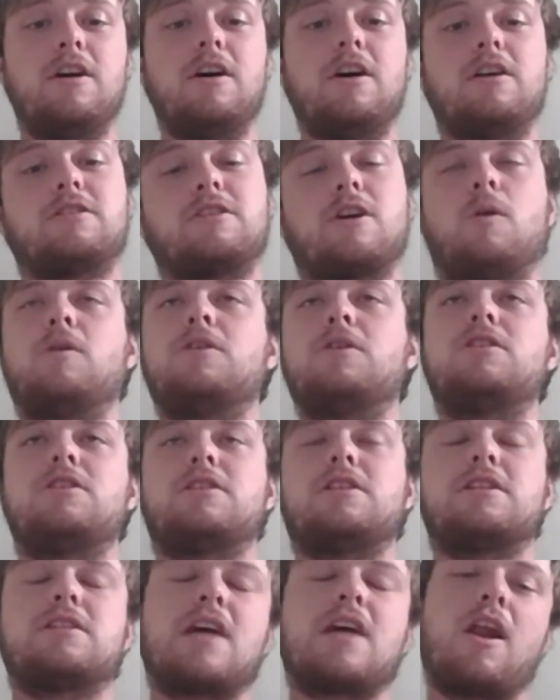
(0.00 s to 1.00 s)
So
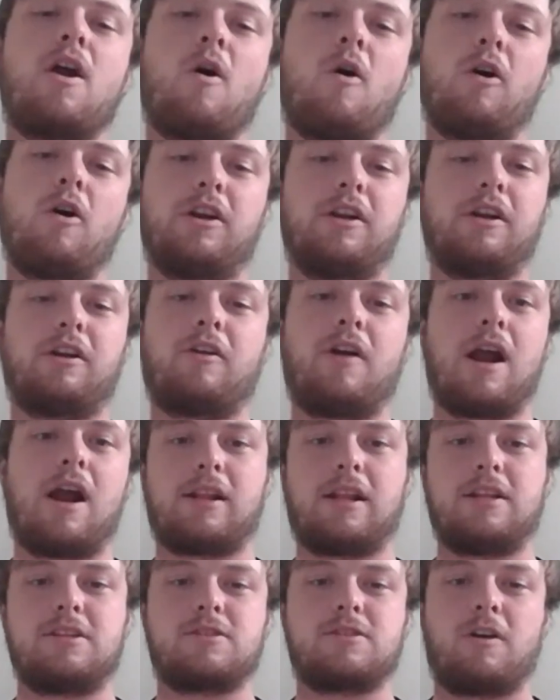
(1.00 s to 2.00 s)
it's kind of hard to crack
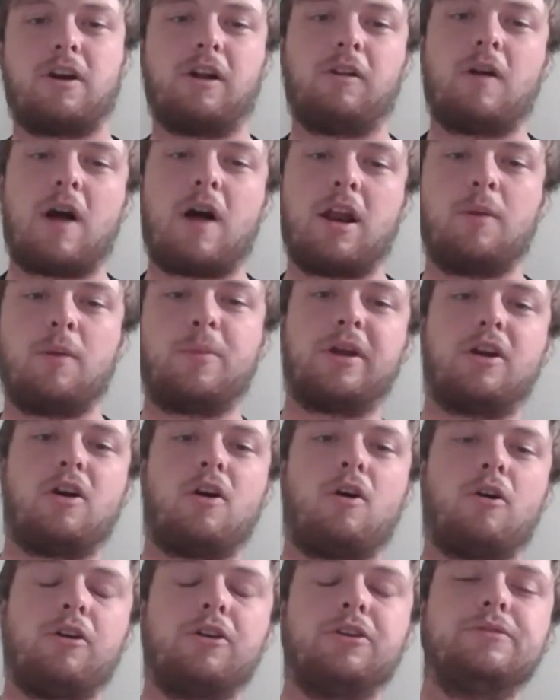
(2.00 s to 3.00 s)
that starting lineup at
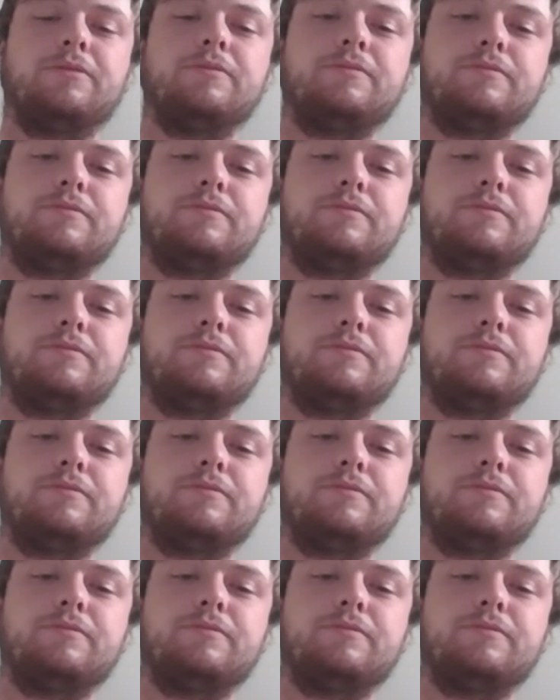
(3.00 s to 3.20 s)
guard.